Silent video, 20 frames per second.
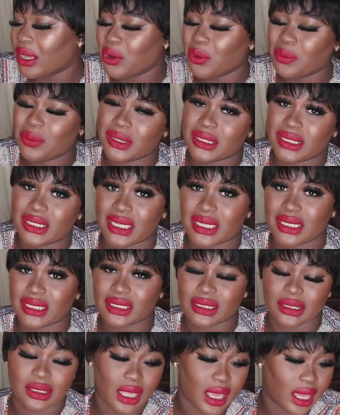I hope it
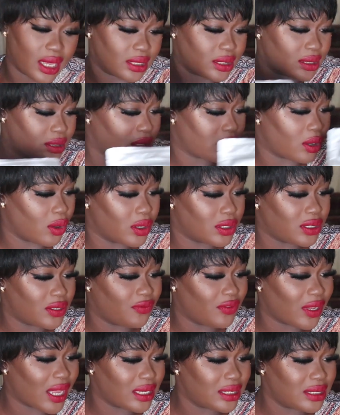tastes nice,
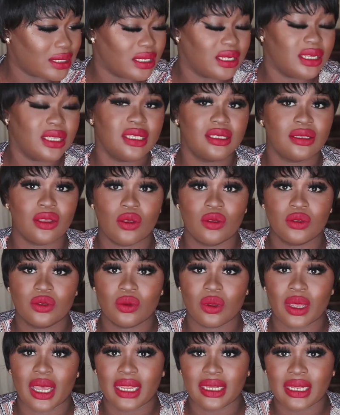because flaxseed is
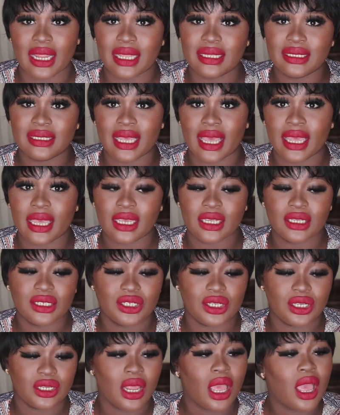also an
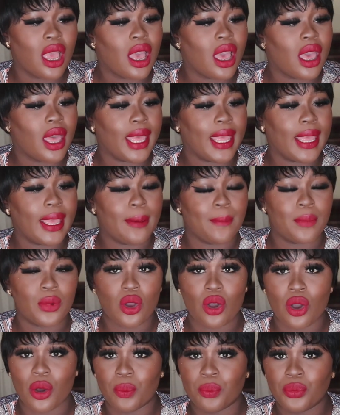anti-aging
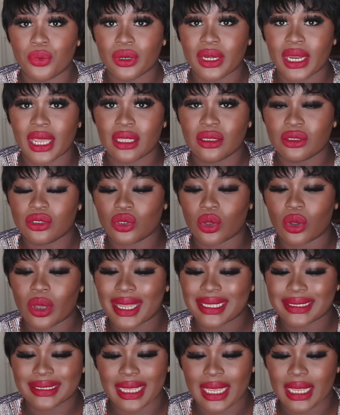component
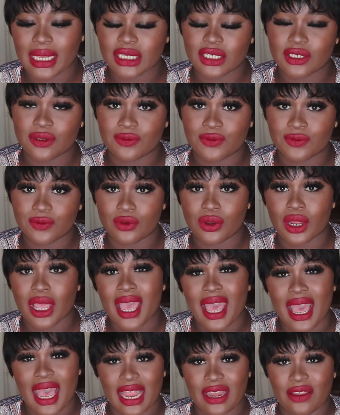or anti-aging food.
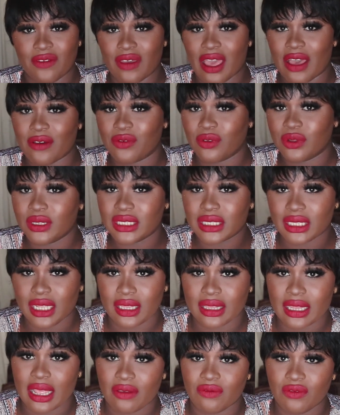And if you haven't
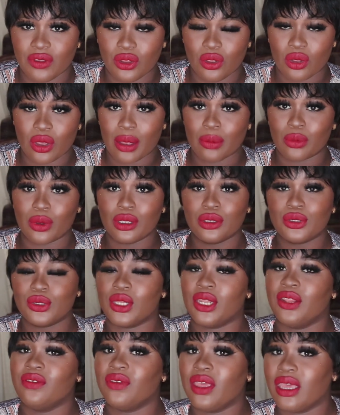seen that video, I'm going
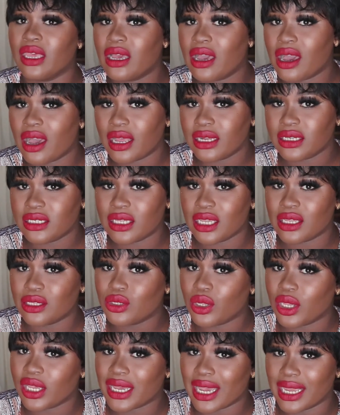to leave a card here
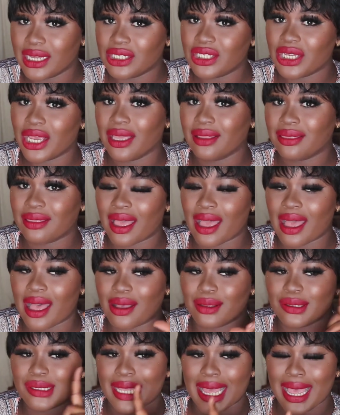so you can check that
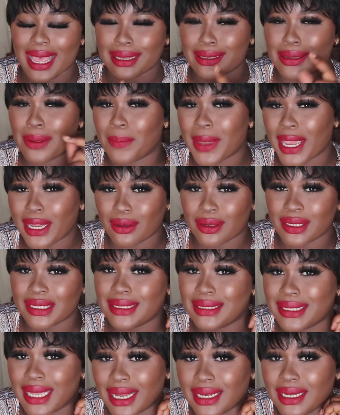out, and
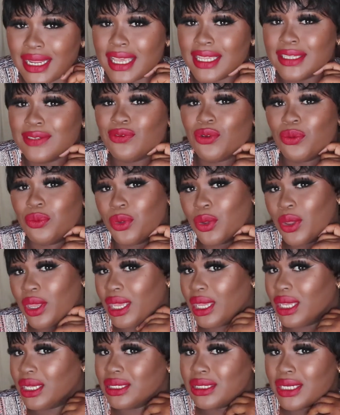minus 10 years from your
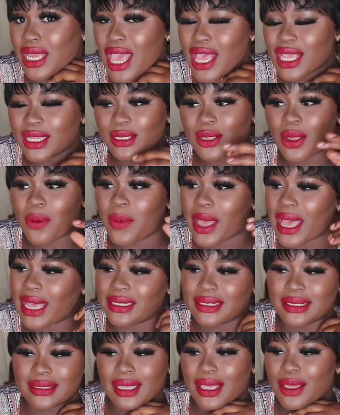age. Stop
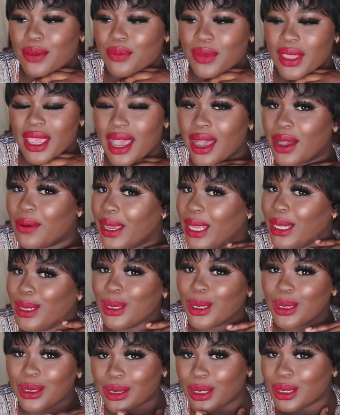asking me how I
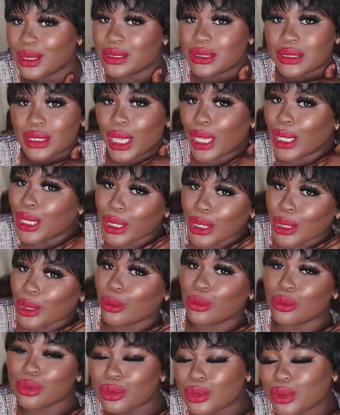look this
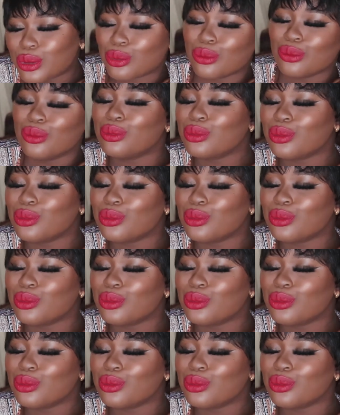cute.